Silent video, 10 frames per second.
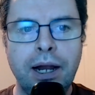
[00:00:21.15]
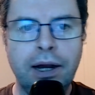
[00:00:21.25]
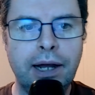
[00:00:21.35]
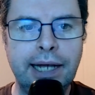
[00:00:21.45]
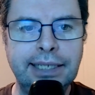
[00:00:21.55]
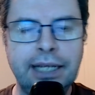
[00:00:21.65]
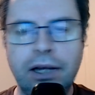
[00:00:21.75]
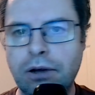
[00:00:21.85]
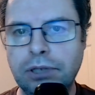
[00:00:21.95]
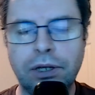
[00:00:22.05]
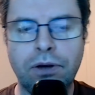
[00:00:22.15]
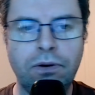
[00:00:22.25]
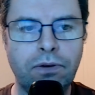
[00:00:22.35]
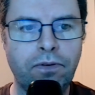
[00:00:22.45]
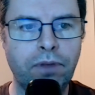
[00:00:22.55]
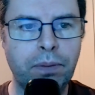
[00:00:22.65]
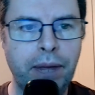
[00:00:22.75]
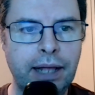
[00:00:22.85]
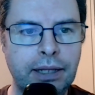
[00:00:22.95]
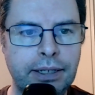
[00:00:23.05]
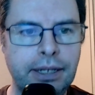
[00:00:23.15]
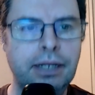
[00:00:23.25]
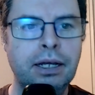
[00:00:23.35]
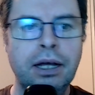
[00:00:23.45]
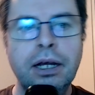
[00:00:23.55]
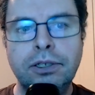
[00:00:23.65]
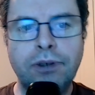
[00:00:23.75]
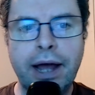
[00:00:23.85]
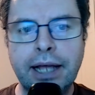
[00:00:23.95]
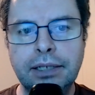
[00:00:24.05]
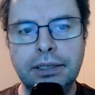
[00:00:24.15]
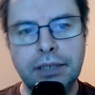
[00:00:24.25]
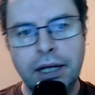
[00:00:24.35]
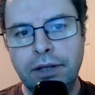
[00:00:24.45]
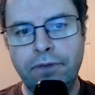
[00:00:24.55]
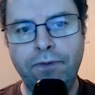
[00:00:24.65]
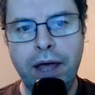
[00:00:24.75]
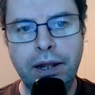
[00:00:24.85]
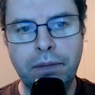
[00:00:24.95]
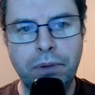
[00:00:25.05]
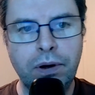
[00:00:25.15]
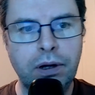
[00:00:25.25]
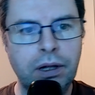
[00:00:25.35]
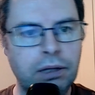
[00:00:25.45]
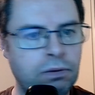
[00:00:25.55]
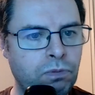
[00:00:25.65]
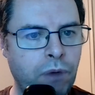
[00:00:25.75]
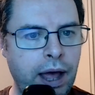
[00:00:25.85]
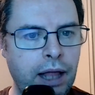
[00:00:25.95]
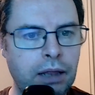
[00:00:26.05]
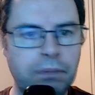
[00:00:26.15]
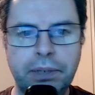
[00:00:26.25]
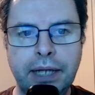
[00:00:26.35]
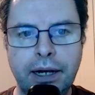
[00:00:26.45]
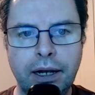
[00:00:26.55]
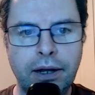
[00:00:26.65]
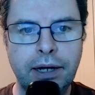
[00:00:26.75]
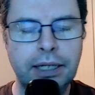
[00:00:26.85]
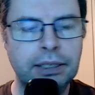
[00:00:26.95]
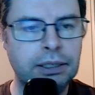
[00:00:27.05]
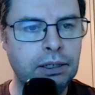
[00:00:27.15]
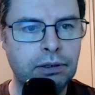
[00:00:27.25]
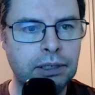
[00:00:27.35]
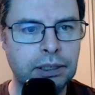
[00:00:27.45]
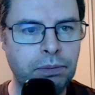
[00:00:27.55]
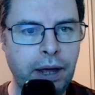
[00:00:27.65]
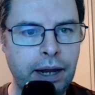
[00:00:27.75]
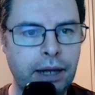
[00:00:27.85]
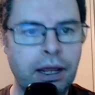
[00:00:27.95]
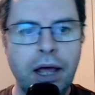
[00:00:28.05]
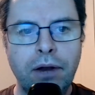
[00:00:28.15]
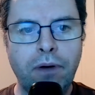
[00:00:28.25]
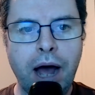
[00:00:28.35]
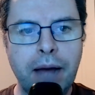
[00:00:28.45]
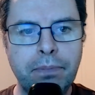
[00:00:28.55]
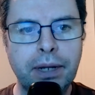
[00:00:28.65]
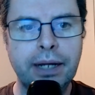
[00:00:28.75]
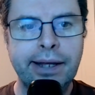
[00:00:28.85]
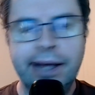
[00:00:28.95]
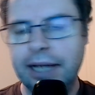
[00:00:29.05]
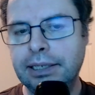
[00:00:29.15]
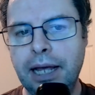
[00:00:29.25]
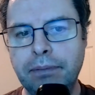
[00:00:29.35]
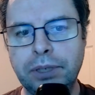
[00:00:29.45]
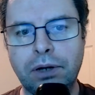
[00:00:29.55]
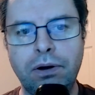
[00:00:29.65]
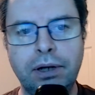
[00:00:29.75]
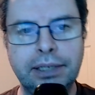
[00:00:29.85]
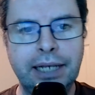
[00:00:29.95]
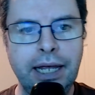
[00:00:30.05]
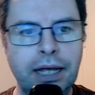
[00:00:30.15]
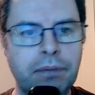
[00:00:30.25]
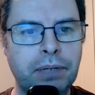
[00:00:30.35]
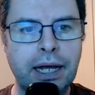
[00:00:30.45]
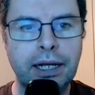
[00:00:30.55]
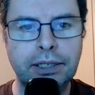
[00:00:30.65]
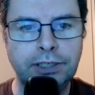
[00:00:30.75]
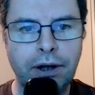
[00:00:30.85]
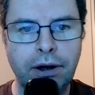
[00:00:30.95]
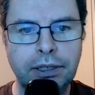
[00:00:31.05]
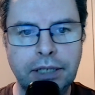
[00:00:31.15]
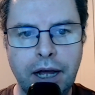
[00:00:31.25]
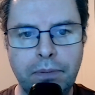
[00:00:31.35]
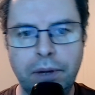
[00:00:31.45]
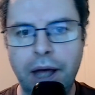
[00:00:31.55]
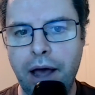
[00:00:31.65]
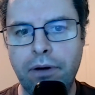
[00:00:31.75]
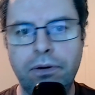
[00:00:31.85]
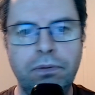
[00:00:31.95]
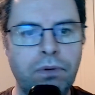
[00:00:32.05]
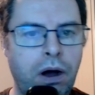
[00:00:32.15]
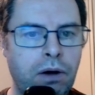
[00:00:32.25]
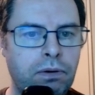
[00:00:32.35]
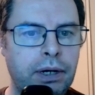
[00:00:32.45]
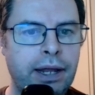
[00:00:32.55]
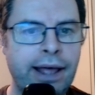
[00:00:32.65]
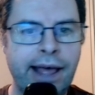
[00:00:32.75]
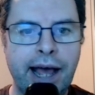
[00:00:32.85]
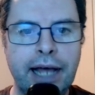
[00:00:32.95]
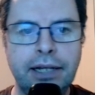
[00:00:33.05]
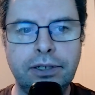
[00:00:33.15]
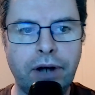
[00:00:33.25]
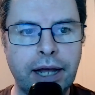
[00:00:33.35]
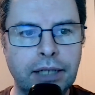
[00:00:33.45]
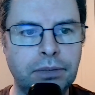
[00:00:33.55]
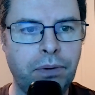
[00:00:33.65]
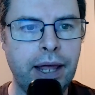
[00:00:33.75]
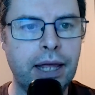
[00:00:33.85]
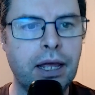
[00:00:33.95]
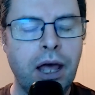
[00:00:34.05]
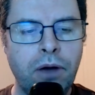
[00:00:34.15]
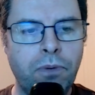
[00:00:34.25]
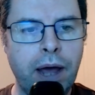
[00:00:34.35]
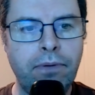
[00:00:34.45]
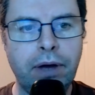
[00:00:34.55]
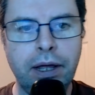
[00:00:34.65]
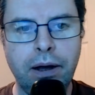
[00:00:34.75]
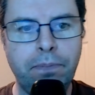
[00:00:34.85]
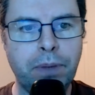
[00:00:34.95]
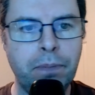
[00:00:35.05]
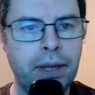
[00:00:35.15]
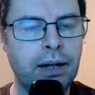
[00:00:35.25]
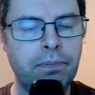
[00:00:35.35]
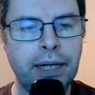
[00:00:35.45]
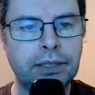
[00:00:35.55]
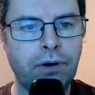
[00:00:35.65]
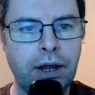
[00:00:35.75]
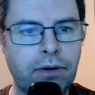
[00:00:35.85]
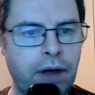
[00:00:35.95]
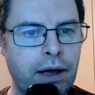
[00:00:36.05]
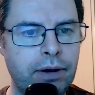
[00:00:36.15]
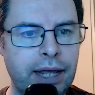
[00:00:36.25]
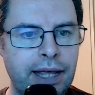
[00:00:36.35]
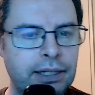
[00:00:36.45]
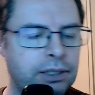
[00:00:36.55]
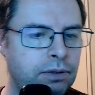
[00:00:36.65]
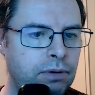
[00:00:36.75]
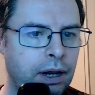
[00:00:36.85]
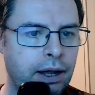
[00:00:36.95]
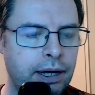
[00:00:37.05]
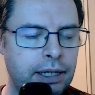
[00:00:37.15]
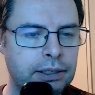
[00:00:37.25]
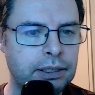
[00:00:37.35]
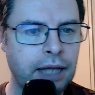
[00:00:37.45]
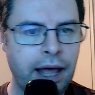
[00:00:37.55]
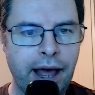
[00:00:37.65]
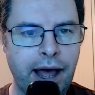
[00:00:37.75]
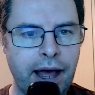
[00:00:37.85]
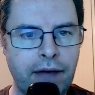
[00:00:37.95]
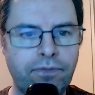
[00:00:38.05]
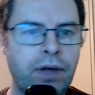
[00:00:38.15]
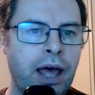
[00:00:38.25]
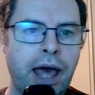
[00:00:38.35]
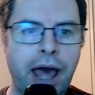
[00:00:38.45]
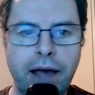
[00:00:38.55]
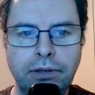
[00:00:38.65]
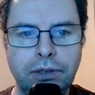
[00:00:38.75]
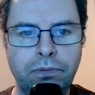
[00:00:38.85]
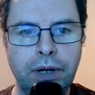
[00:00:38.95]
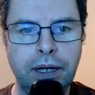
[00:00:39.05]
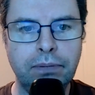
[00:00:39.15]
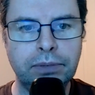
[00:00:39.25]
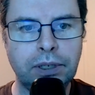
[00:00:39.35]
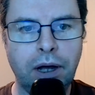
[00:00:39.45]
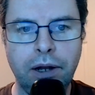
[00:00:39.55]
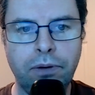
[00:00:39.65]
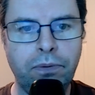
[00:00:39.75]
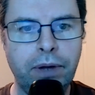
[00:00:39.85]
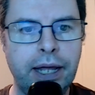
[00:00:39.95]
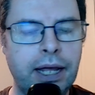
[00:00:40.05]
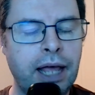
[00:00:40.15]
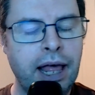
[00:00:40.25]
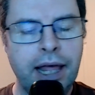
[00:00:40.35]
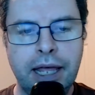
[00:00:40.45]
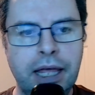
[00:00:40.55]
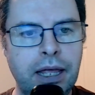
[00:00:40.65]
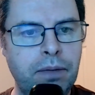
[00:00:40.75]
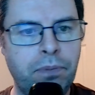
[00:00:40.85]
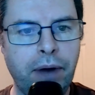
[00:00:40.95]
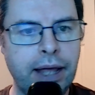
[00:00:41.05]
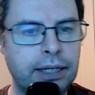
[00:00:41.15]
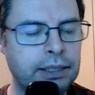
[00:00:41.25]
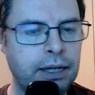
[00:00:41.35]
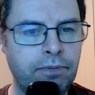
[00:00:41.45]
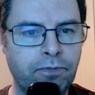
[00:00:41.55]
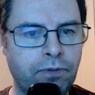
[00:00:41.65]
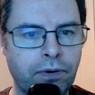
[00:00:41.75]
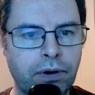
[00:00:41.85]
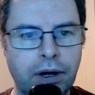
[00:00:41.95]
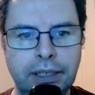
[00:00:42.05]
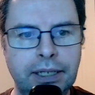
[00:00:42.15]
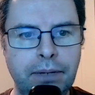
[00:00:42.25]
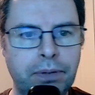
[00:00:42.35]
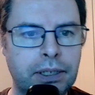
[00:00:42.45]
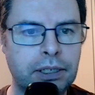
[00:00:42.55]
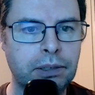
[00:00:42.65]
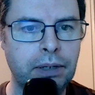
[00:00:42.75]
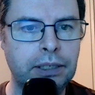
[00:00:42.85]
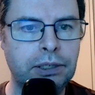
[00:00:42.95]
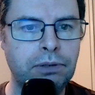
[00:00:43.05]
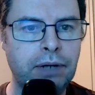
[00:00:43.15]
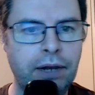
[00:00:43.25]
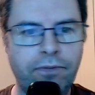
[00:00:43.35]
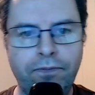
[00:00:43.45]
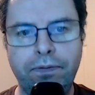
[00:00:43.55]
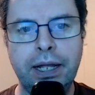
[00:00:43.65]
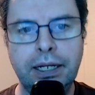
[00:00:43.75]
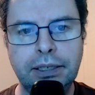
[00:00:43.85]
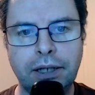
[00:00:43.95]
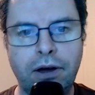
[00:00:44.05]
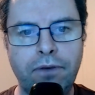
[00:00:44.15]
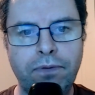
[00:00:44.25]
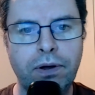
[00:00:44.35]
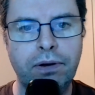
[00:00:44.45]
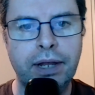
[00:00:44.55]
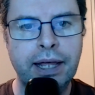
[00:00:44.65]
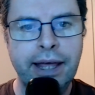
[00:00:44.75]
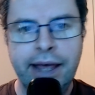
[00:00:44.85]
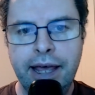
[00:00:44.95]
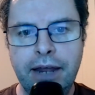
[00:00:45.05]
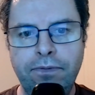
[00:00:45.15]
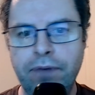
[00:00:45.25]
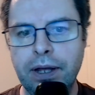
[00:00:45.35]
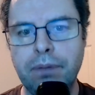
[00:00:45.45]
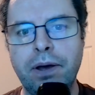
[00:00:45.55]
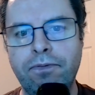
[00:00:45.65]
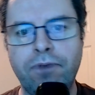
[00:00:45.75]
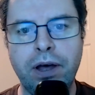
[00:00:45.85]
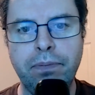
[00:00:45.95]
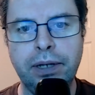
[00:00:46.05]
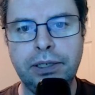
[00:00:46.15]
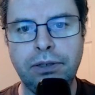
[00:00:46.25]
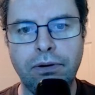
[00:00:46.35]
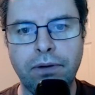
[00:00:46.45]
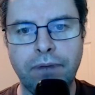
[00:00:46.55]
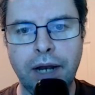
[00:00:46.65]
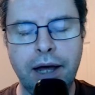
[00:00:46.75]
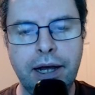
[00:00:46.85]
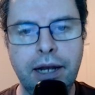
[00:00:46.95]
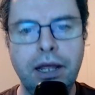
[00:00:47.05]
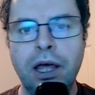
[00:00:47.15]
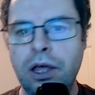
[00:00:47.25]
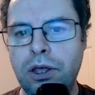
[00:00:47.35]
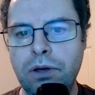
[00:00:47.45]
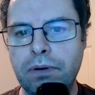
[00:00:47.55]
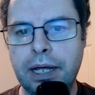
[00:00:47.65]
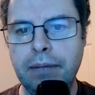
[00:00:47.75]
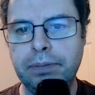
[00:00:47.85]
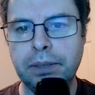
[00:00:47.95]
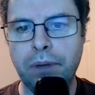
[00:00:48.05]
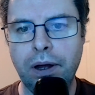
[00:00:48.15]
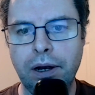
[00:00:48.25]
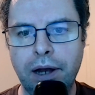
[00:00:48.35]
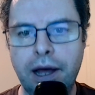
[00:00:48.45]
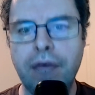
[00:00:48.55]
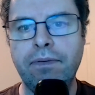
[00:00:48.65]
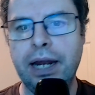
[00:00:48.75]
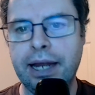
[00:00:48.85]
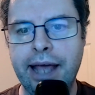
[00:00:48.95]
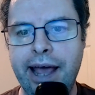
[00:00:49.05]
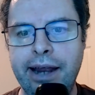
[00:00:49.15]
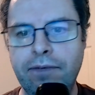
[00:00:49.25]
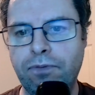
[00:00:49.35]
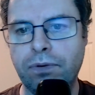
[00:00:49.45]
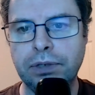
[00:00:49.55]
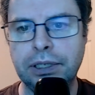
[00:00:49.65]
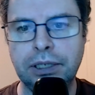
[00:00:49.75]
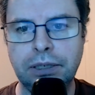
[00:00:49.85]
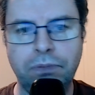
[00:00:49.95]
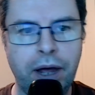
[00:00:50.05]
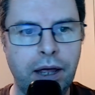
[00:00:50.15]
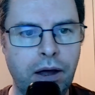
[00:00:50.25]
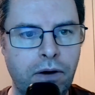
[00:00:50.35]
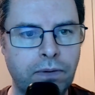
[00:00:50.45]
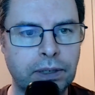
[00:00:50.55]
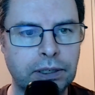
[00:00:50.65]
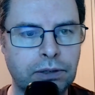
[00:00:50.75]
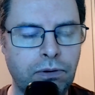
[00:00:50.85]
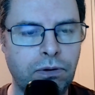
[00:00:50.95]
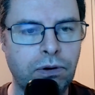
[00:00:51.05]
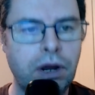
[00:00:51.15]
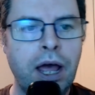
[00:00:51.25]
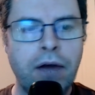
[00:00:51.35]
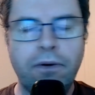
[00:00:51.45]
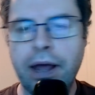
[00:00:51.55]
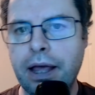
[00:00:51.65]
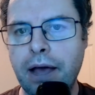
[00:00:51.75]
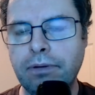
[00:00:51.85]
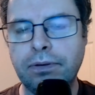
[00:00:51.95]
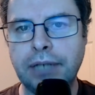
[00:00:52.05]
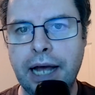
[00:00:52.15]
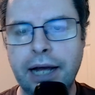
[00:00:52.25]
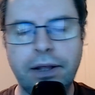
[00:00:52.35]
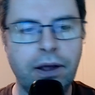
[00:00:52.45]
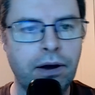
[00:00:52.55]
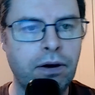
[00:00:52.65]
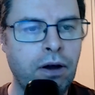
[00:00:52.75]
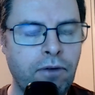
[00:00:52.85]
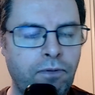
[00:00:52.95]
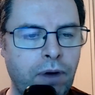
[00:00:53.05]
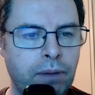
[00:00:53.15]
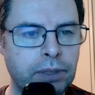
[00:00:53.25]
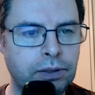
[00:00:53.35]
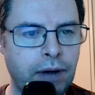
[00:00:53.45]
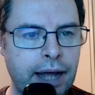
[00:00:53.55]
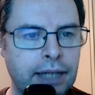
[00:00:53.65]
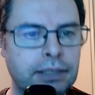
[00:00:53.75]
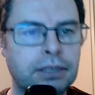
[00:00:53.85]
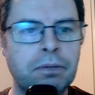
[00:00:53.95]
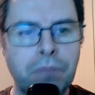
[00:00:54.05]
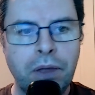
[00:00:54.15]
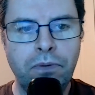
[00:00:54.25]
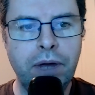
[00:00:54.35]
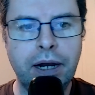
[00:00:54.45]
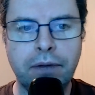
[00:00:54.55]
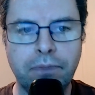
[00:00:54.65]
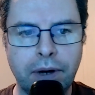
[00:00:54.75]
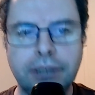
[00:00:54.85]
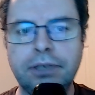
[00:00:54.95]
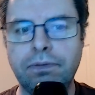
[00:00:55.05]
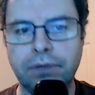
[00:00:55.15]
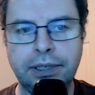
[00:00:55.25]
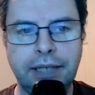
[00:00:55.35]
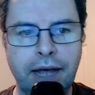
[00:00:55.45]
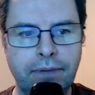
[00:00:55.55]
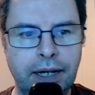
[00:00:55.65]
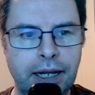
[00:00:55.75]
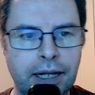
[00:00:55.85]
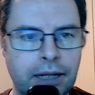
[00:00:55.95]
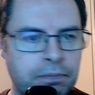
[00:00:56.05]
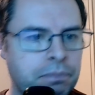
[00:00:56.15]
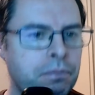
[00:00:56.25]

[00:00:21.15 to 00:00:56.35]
Lions then go to the corner from the penalty. Dragons defend the maul well, but then the Lions look to spread it. Nohamba attempts a cross kick, but that gets charged down by Aaron Owen and the Dragons break. Wainwright up the middle makes great ground into the Lions half. Out to Williams on the wing. He breaks even further deep into the 22 and then he flings an offload infield about 5 meters short of the line. Hewitt keeps the ball alive and then Keddy forces his way over to score. Great counter-attack there from the Dragons. Reed converts for 7-0.